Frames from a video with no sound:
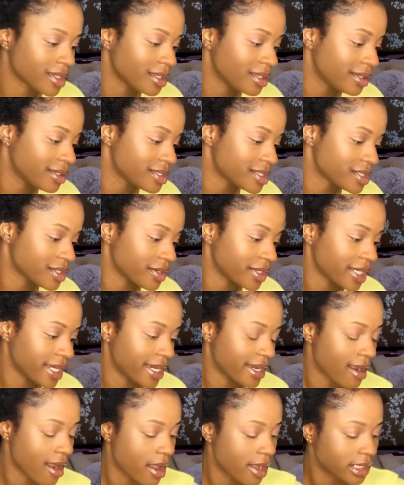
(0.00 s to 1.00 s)
So yeah.
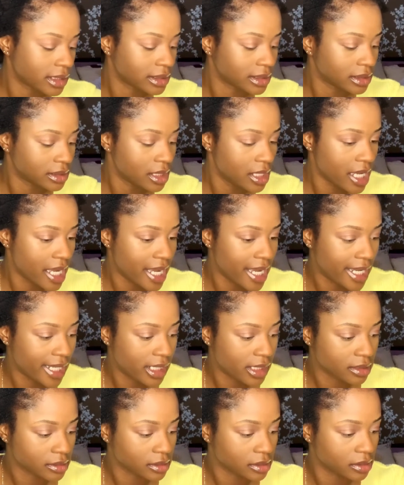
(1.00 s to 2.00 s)

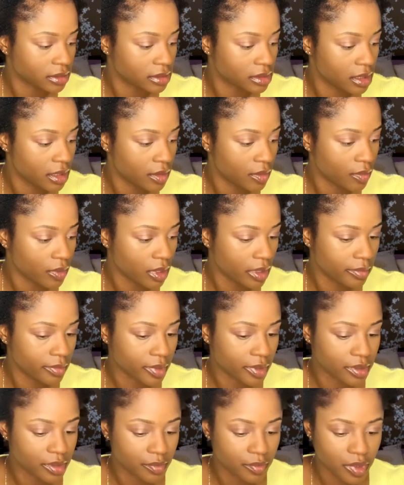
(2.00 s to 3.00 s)
And what I'm
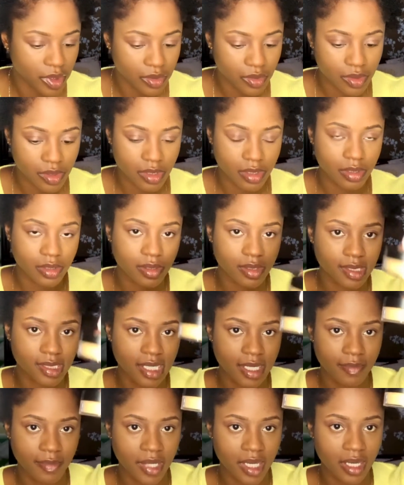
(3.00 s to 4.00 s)
going to be using to
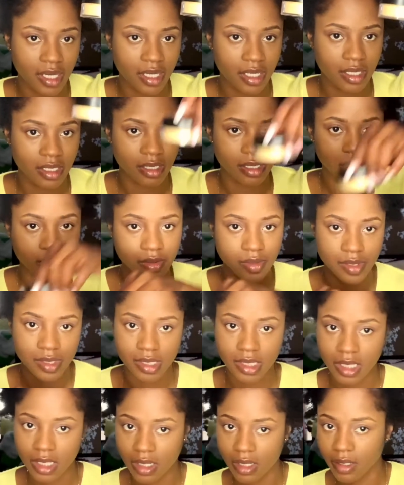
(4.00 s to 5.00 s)
set my
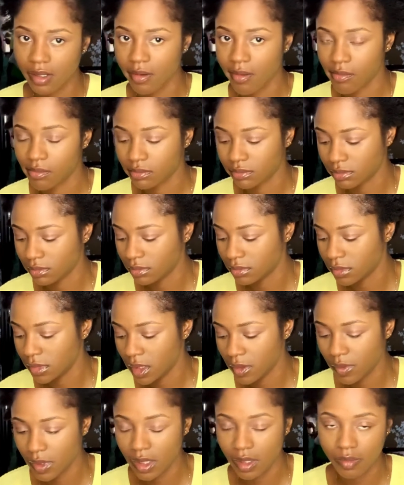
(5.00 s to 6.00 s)
concealer
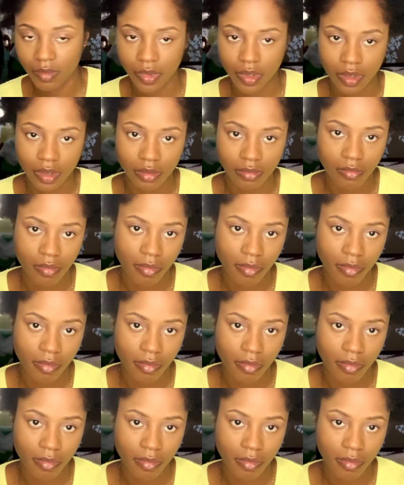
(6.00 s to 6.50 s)
when I'm done.